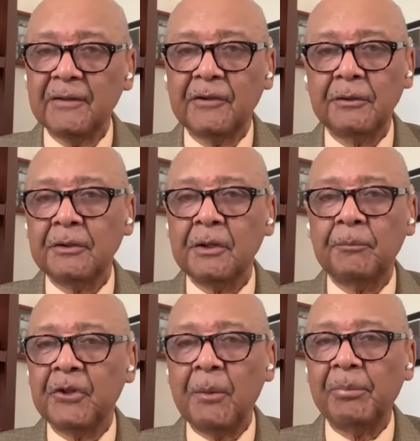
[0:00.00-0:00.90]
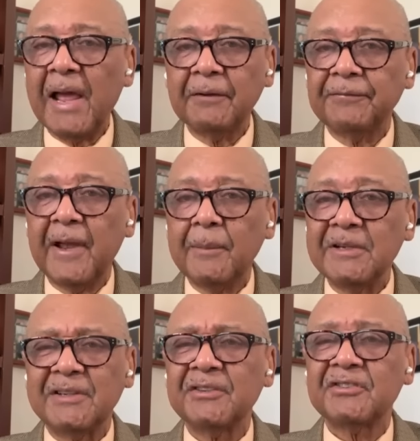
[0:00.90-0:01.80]
the Black
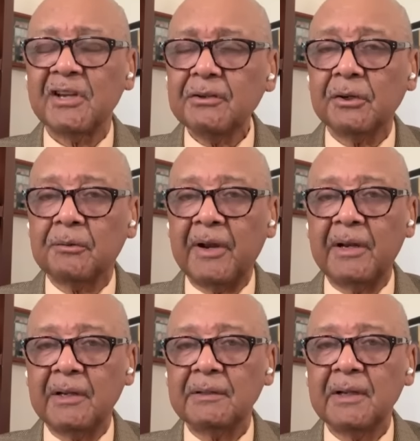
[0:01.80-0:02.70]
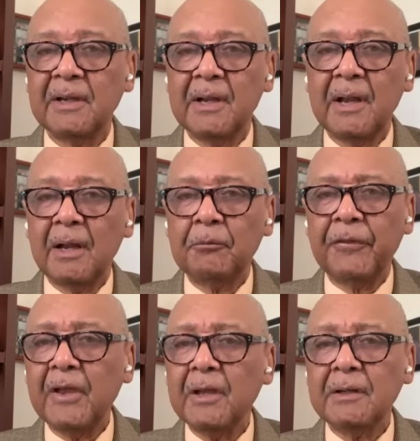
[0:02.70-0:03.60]
family disintegrated
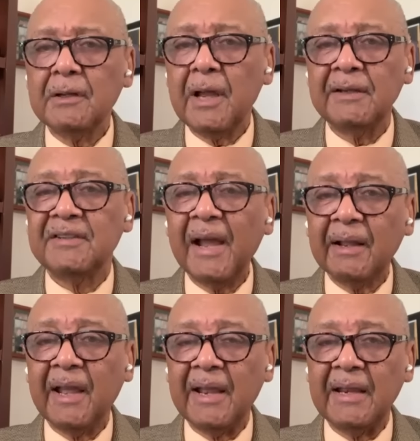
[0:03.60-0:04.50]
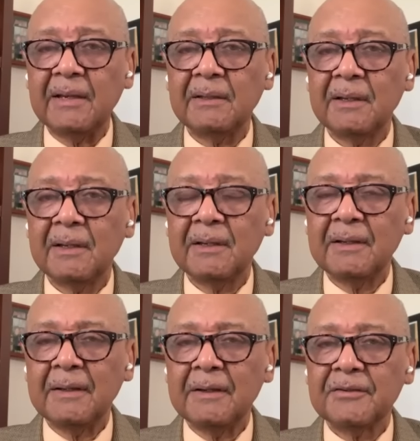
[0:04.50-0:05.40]
within a decade,
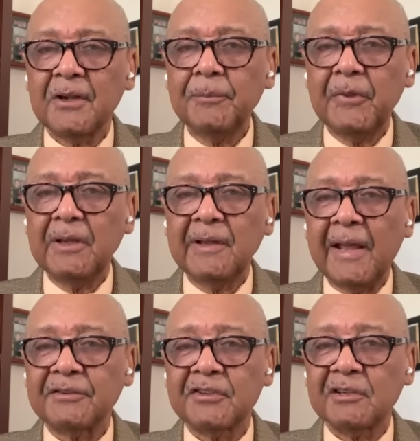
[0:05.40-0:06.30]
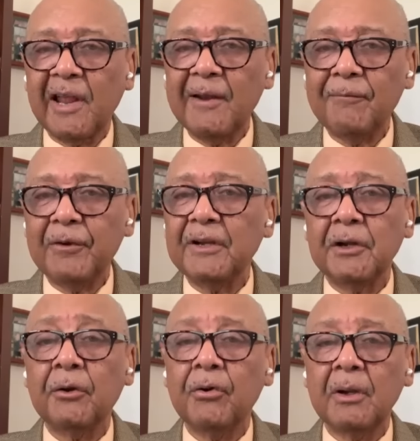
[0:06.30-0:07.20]
something that slavery
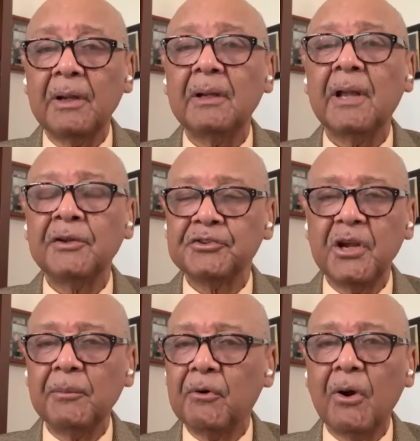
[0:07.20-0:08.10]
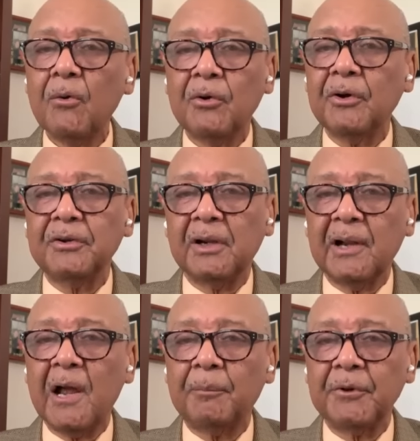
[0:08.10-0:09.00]
and Jim Crow couldn't
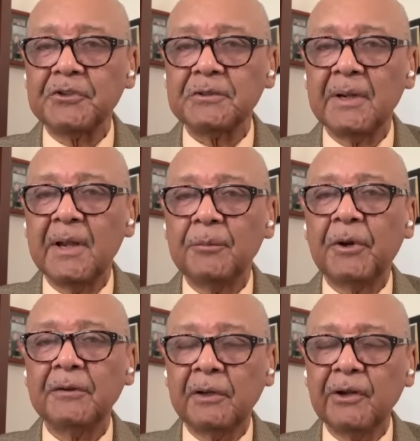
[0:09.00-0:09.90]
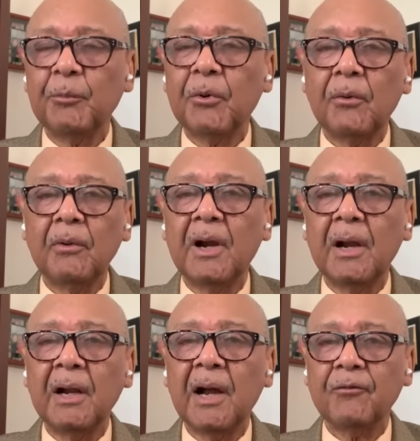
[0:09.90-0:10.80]
accomplish, but liberal
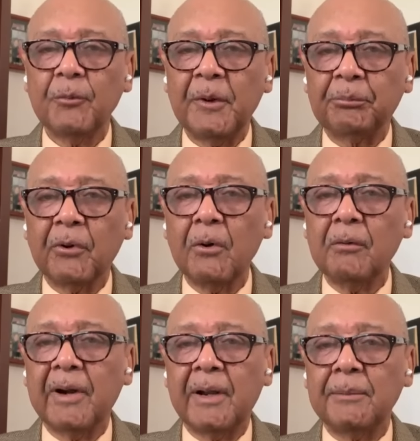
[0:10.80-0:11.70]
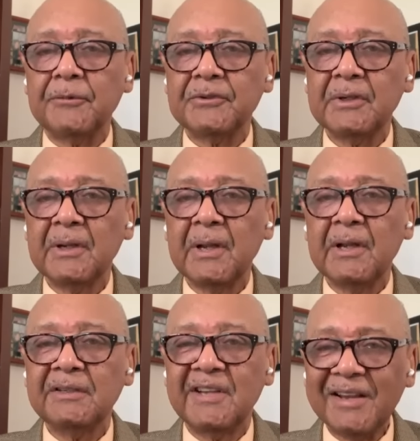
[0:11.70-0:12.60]
government programs
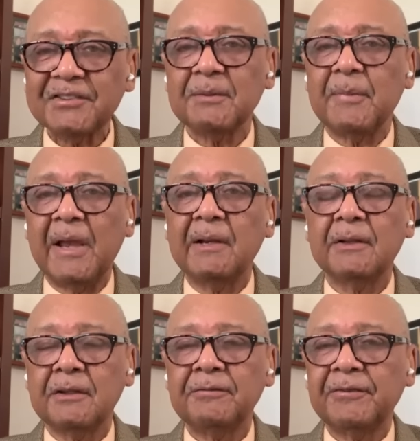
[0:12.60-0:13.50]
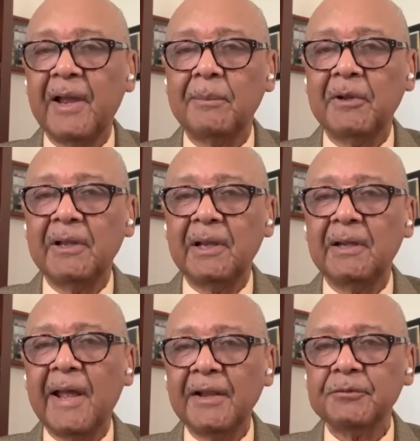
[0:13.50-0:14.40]
decimated the family.
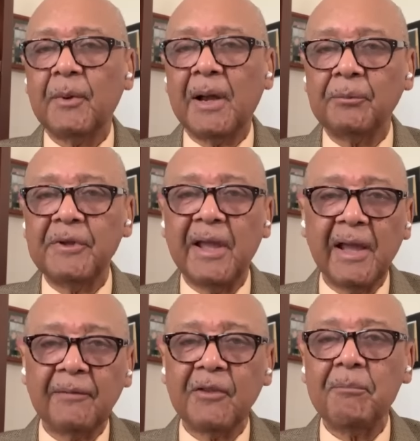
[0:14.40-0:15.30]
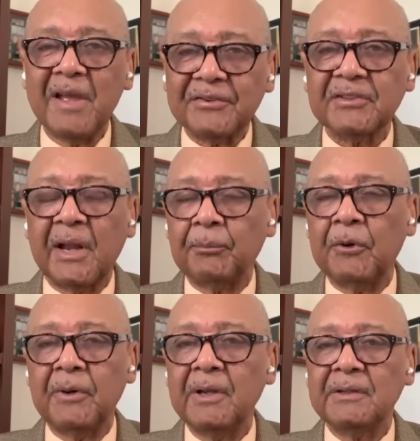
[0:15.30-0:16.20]
And that's why we have the mess that
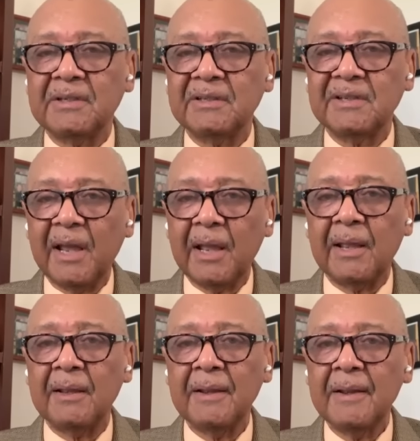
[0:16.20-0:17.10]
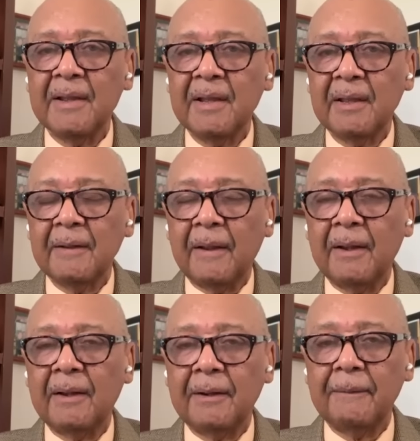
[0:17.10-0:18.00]
we're in today.
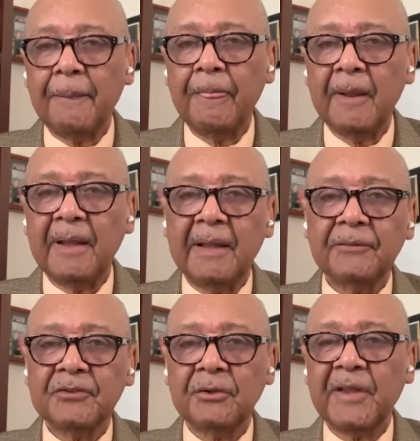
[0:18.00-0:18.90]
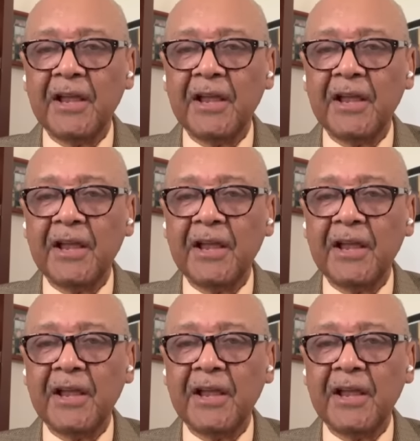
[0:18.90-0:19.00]
And so